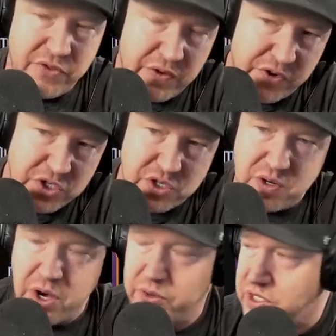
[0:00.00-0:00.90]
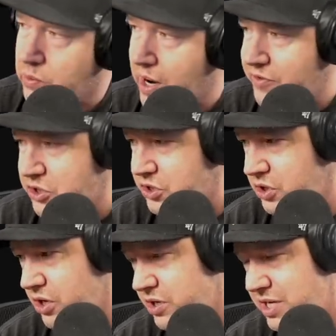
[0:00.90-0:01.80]
the first two nodes of the Ravager
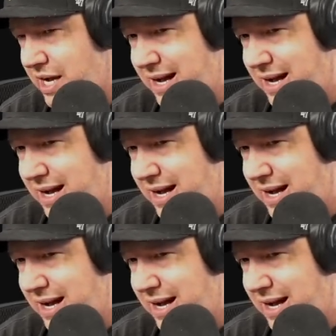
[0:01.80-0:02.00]
Scourge.